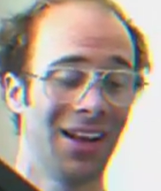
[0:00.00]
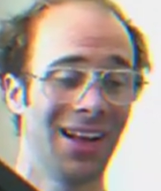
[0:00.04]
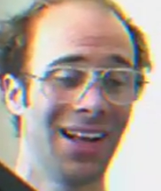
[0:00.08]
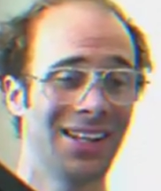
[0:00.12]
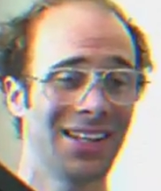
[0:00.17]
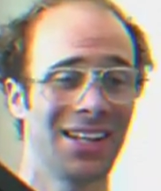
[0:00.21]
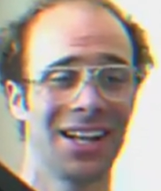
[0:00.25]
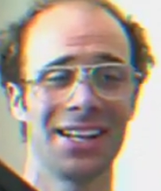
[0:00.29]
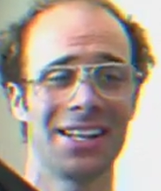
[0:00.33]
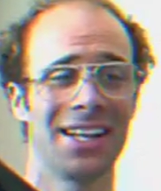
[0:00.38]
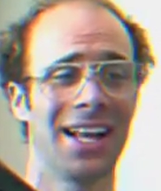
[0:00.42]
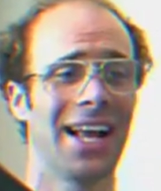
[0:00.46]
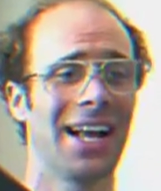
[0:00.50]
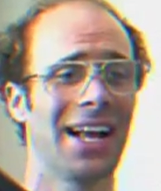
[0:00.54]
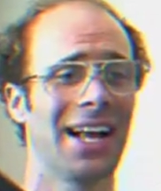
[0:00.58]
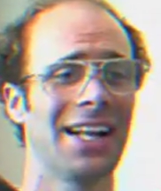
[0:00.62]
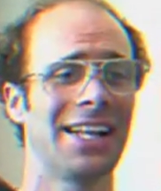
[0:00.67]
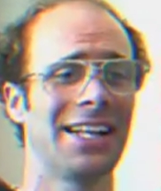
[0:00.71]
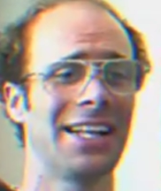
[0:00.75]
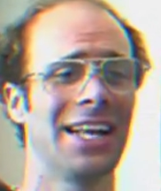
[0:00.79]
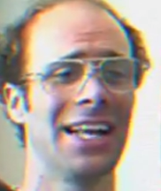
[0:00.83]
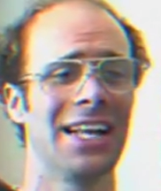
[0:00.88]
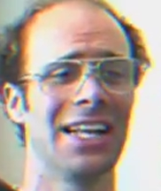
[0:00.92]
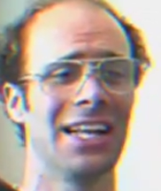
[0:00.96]
The Sega
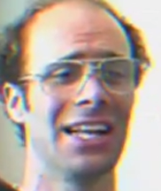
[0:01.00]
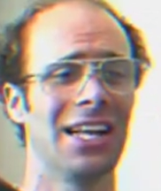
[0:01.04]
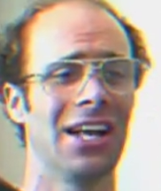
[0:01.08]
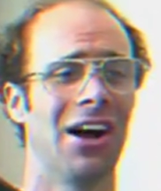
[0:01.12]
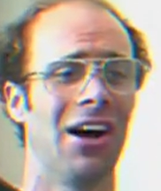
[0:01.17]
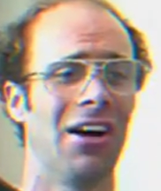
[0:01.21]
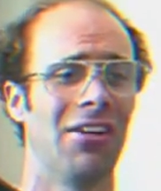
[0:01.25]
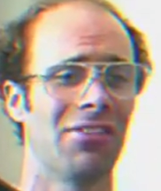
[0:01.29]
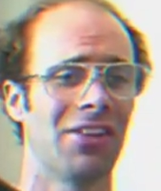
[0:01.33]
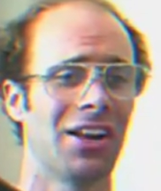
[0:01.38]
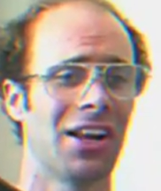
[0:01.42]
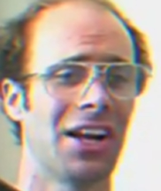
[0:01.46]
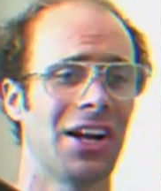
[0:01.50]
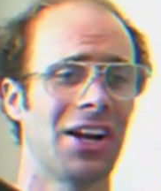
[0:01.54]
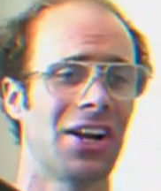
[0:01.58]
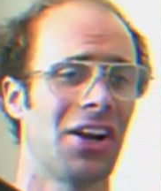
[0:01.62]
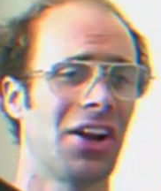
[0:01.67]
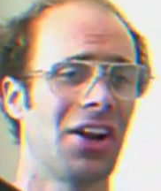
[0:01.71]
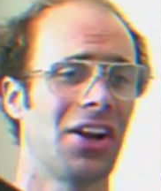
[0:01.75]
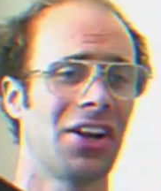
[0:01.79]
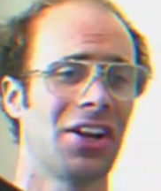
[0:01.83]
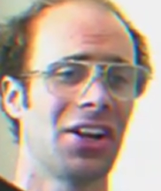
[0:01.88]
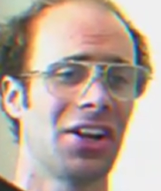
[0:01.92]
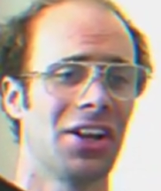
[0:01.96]
CD,
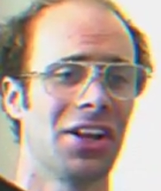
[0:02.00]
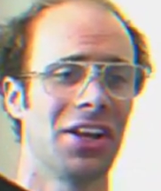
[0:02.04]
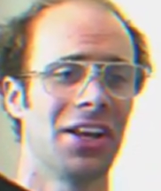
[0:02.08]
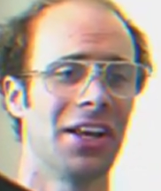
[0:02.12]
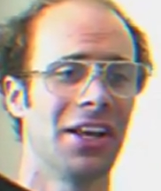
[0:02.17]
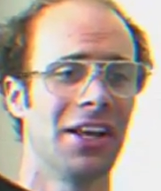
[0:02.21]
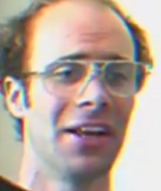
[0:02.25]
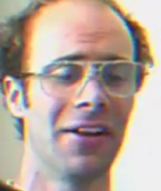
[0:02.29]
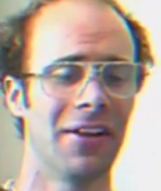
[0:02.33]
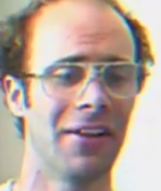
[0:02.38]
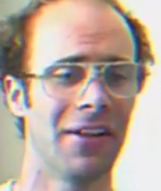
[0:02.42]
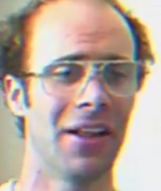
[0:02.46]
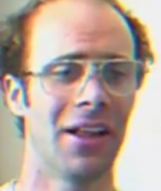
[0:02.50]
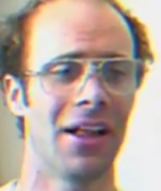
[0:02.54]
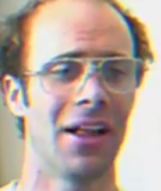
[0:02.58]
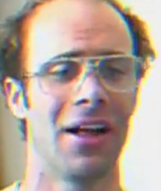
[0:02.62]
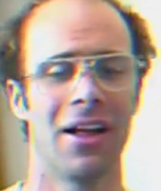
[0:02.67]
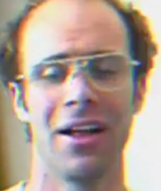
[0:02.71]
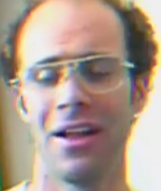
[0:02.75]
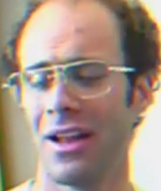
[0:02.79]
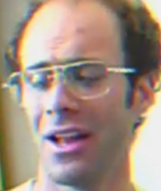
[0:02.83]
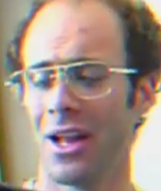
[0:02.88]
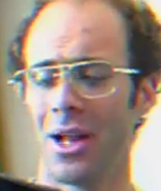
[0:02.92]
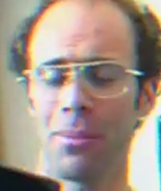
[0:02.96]
obviously.
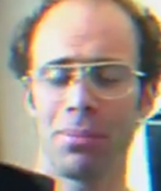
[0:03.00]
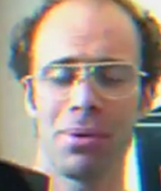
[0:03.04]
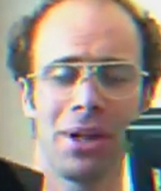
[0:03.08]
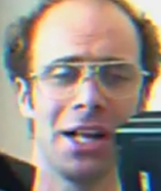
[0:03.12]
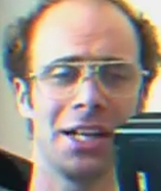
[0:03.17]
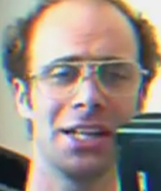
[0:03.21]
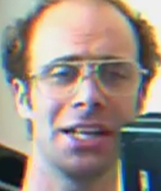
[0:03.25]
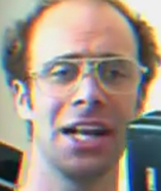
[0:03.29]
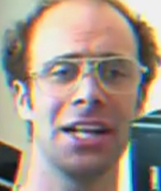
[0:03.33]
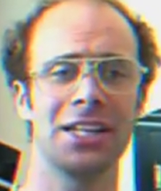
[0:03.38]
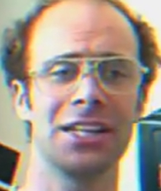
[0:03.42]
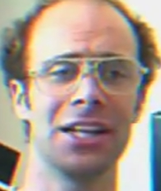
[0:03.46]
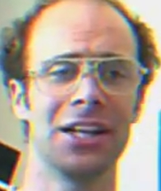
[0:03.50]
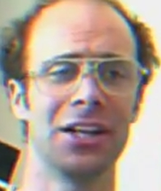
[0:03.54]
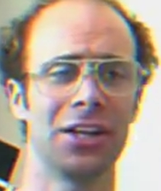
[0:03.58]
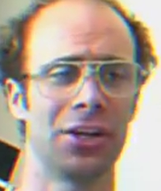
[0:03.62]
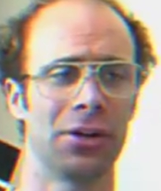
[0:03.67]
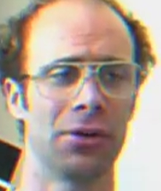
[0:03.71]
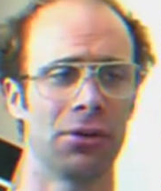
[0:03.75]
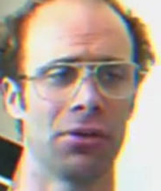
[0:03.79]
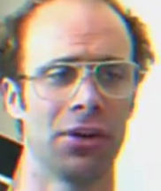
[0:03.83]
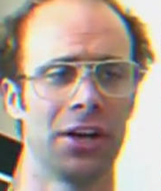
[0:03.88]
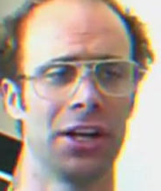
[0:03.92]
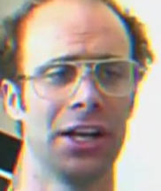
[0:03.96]
PlayStation
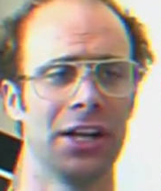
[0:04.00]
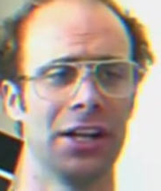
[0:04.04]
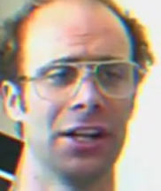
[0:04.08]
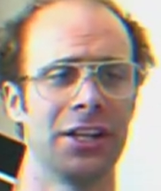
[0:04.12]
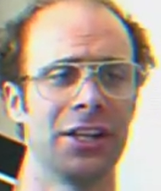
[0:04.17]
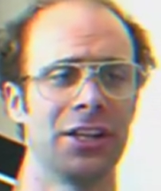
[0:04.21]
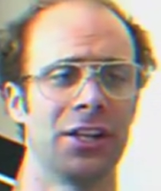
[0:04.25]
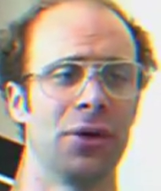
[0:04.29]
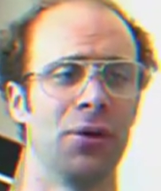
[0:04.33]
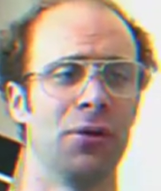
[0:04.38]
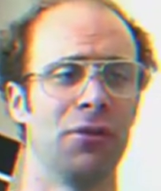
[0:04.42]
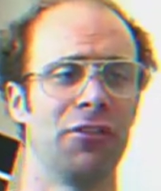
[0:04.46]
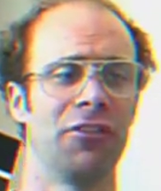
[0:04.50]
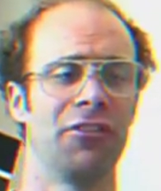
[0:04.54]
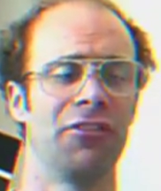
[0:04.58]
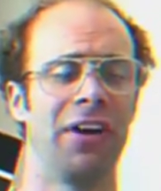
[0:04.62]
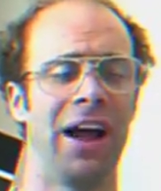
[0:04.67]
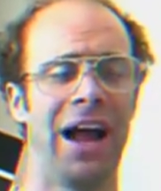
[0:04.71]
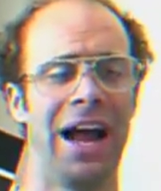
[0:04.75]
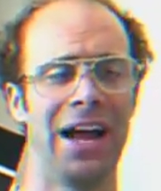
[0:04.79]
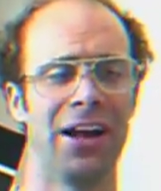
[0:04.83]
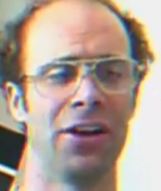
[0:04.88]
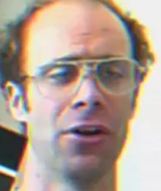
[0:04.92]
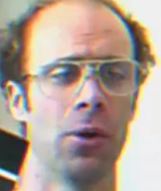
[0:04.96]
3 is too
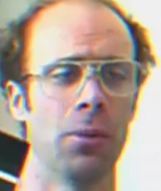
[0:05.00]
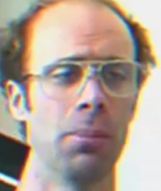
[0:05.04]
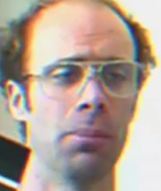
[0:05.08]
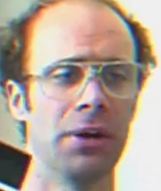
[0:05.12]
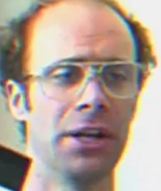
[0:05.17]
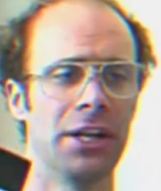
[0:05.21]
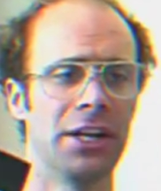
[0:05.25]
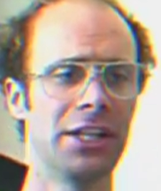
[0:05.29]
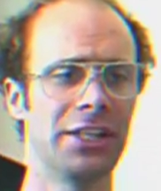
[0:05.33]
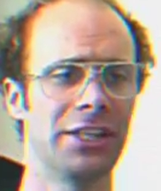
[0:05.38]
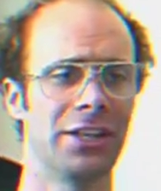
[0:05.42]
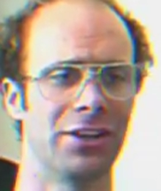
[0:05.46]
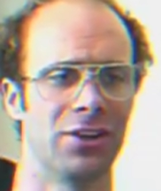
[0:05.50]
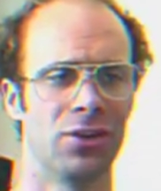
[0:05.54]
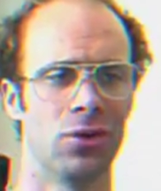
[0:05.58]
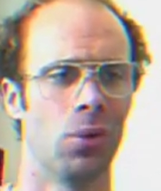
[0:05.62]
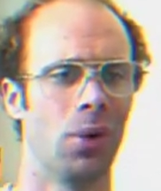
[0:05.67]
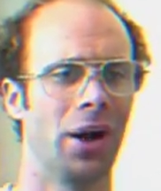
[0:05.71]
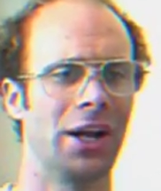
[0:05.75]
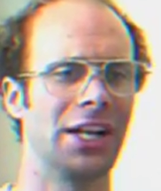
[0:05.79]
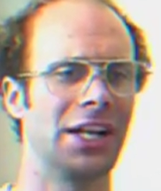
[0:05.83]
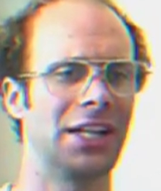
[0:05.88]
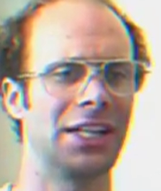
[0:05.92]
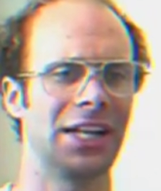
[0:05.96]
fat and obese to do
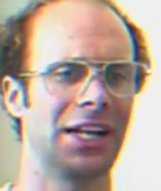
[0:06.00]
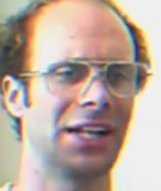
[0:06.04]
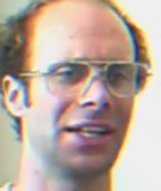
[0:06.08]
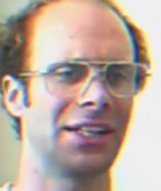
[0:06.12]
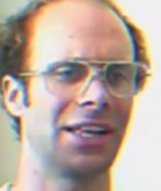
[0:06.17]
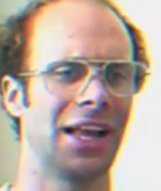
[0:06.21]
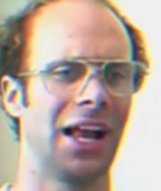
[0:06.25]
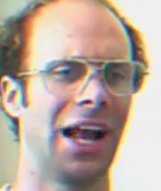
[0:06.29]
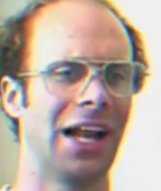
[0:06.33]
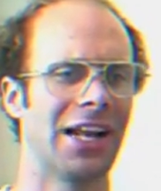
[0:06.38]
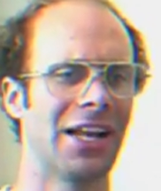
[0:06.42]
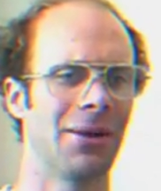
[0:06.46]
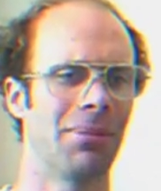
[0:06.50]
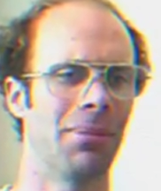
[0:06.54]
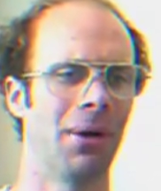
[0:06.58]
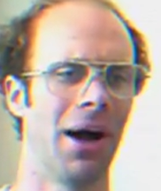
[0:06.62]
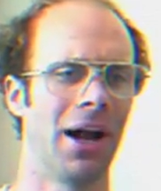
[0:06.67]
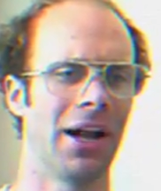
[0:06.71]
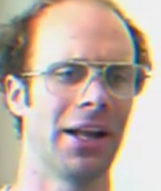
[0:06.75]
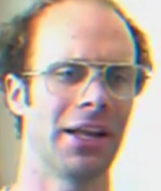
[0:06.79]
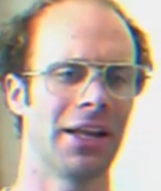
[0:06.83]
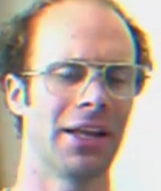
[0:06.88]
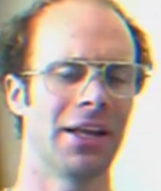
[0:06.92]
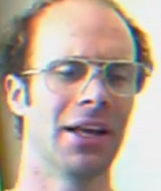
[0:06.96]
anything to
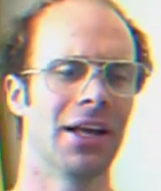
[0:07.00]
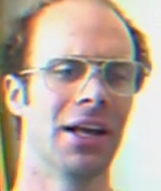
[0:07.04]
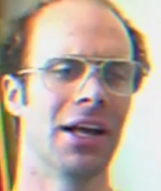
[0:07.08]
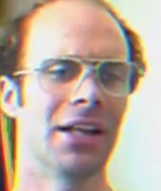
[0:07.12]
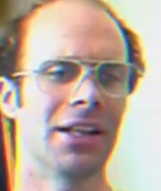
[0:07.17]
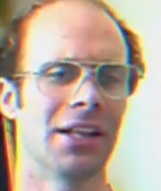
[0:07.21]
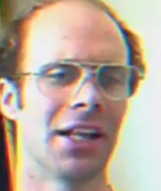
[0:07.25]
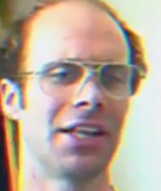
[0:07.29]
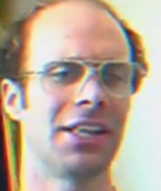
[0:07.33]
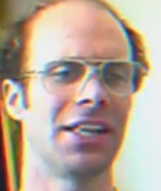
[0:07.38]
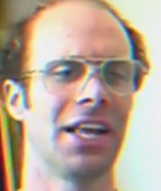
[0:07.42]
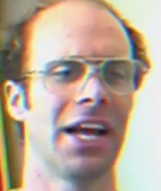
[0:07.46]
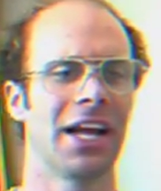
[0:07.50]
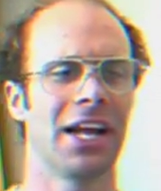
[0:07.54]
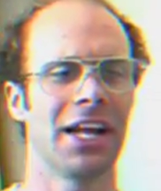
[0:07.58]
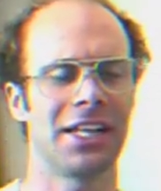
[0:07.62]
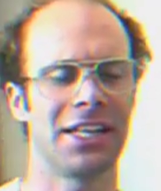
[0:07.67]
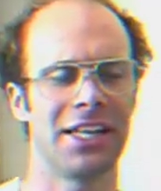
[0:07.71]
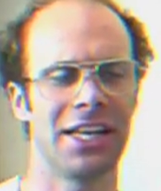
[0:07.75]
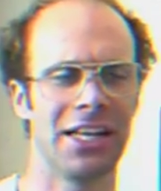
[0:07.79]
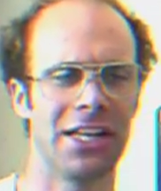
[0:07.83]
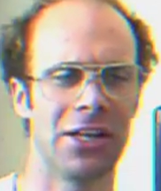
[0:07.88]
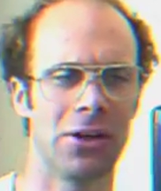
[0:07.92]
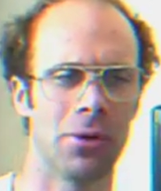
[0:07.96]
anybody. The Sega
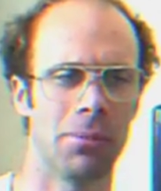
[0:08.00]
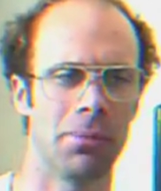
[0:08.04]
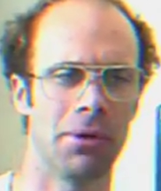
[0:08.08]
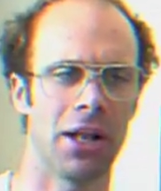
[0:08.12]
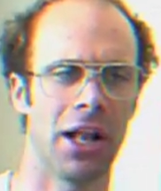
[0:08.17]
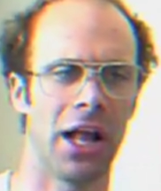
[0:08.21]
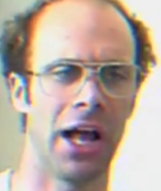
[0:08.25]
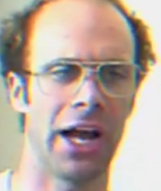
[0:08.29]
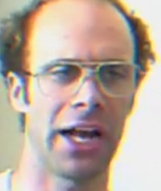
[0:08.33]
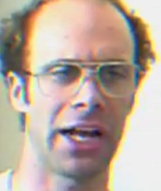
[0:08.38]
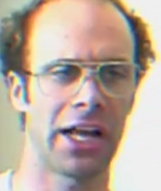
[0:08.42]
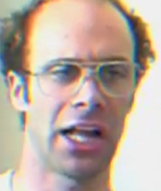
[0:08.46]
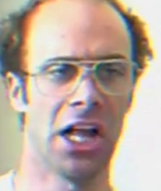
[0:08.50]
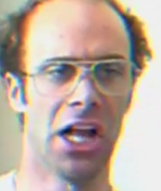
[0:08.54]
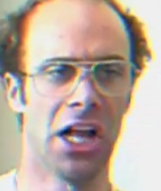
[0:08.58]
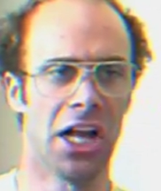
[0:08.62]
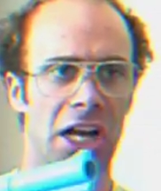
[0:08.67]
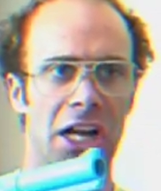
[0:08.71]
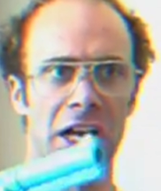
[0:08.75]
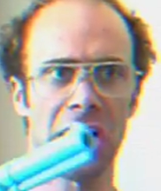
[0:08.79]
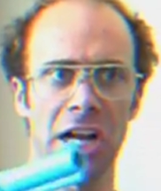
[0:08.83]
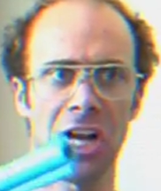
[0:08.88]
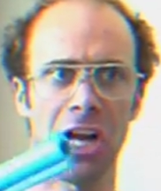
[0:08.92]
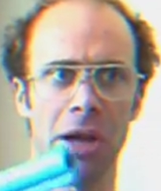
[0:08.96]
CD would be like,
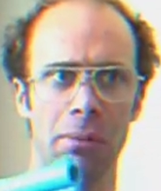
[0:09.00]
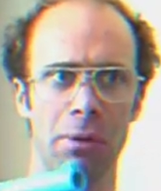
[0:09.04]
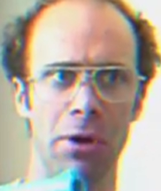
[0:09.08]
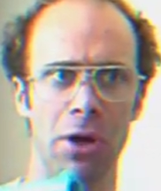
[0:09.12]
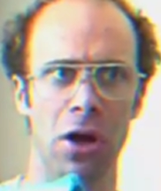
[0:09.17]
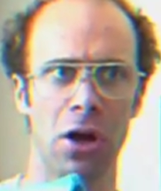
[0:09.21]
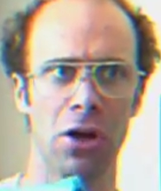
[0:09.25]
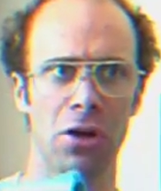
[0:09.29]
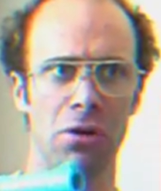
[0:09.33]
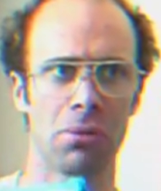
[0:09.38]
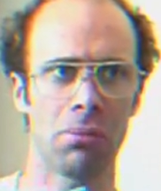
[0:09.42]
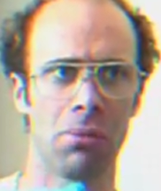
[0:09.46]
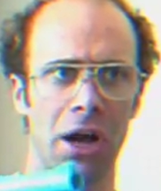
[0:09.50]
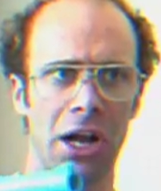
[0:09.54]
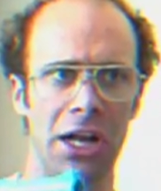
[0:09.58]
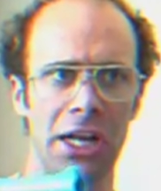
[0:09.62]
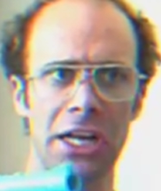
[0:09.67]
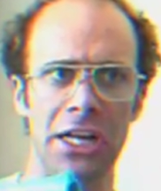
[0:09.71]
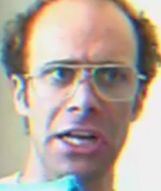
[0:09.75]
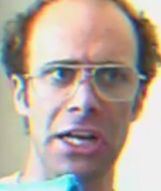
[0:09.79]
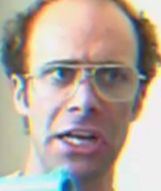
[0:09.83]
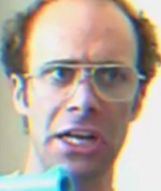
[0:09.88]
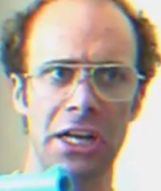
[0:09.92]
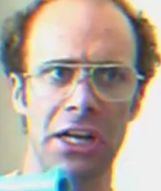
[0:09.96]
give me all your
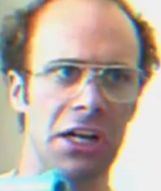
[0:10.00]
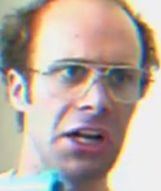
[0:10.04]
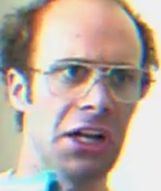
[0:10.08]
money!